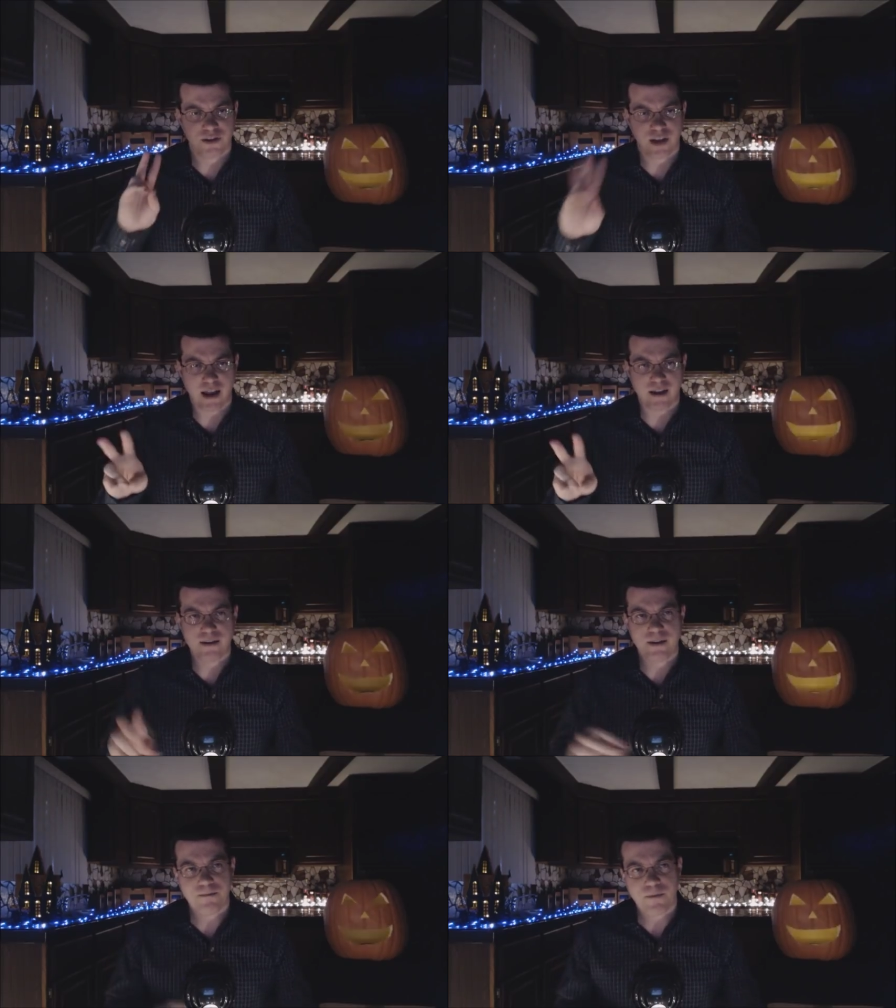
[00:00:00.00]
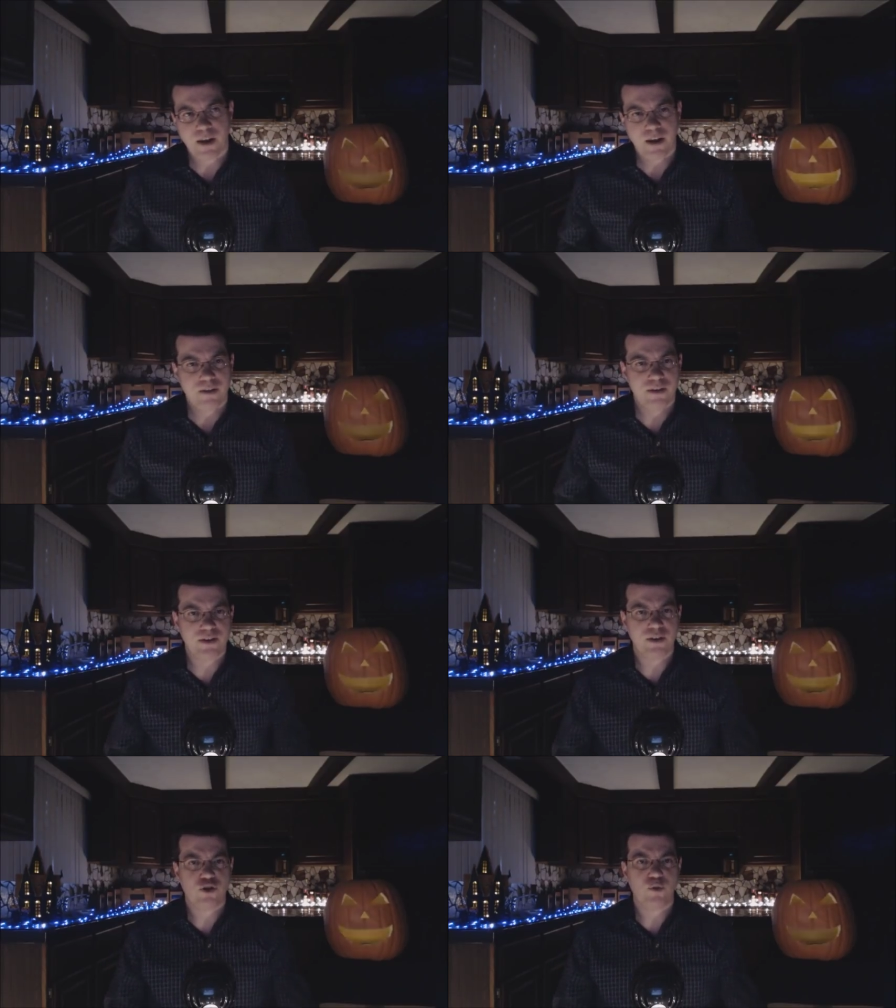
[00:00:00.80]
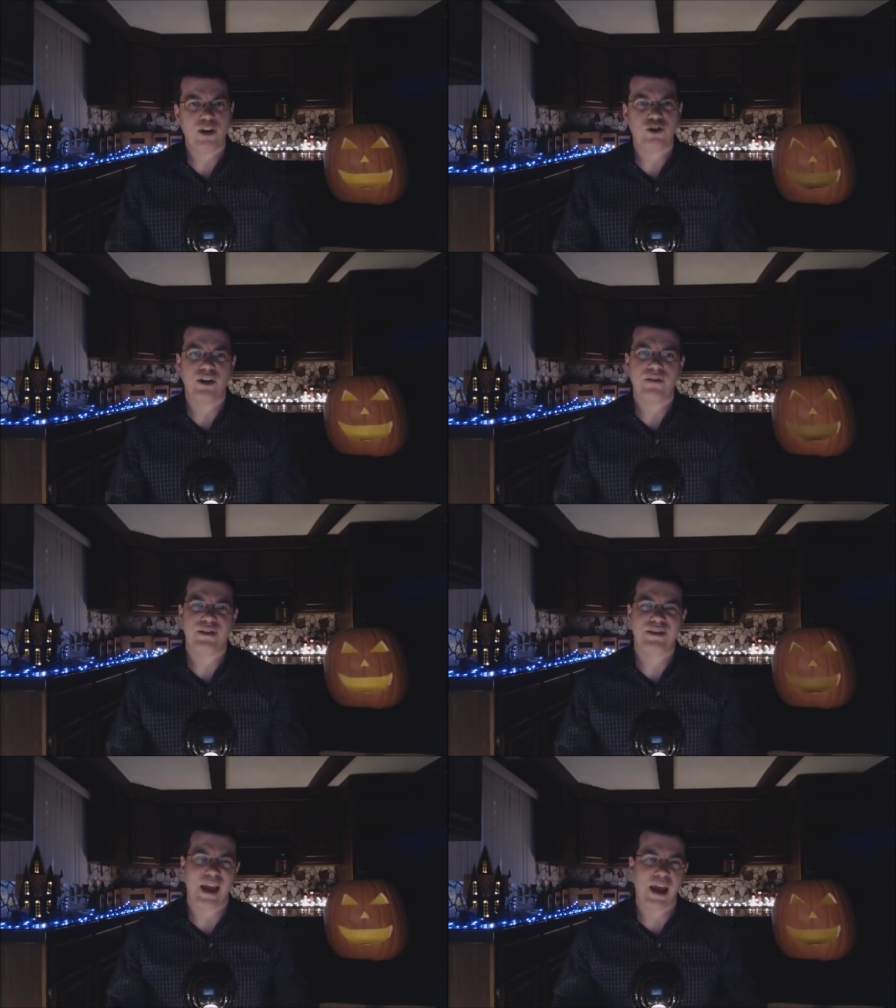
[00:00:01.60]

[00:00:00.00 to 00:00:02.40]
Second, this situation gives us